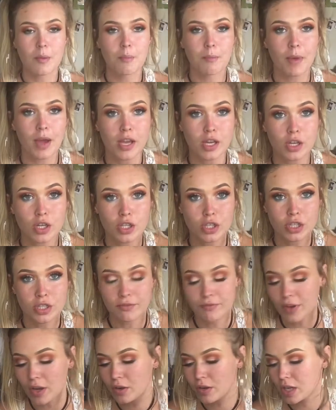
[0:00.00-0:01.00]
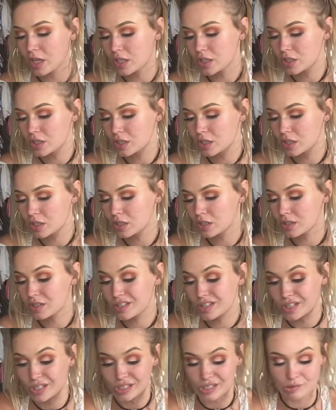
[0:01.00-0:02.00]
my cushion
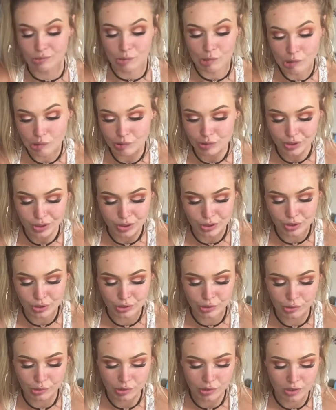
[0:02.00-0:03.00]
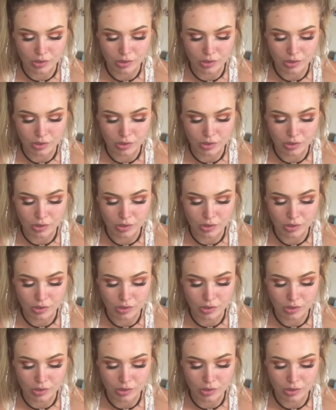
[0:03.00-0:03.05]
foundations because I want to.